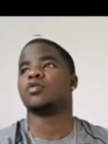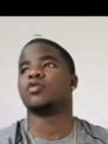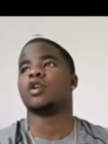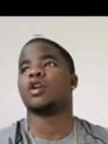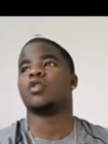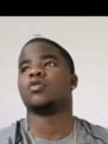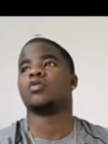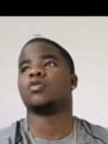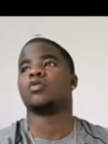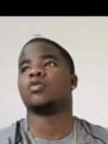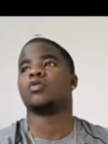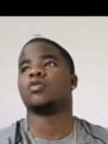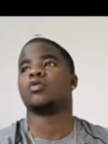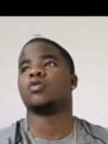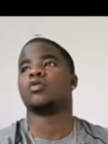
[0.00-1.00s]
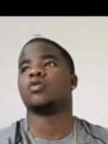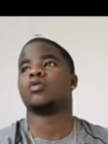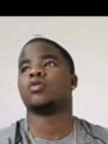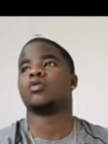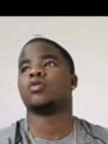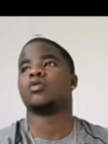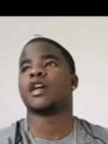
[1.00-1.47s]
you know, like, I mean, of course
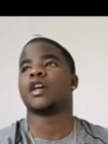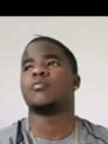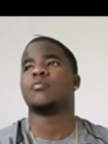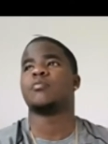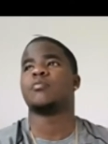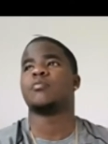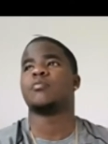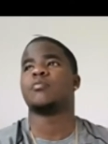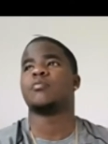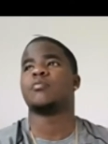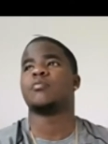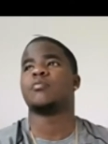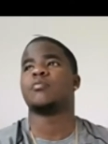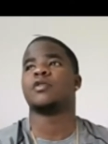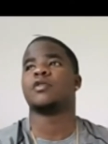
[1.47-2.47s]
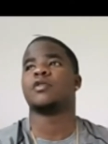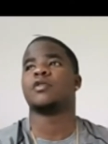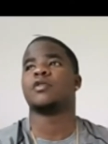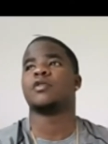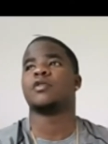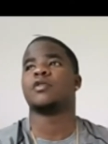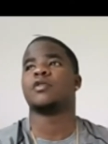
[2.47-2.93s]
it comes with like its treacherous parts, you feel me, the
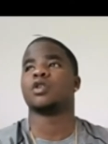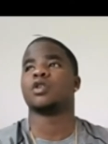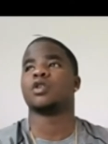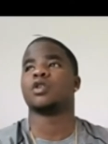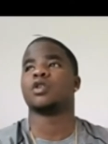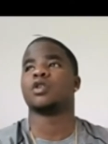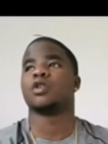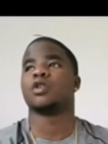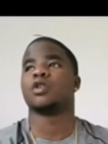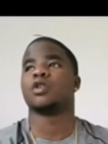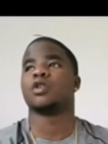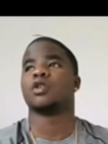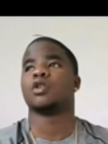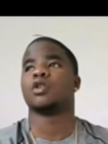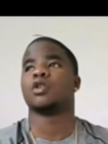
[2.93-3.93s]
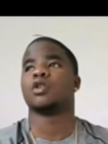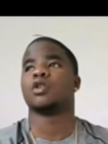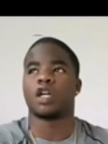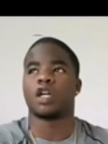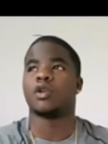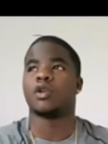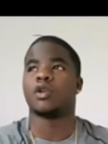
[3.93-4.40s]
stuff you gotta watch out for, but like you said, it's
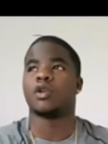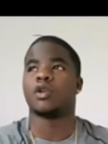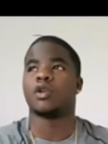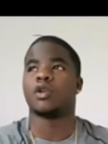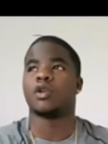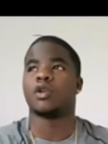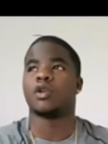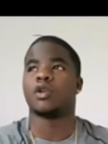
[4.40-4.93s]
mostly about watching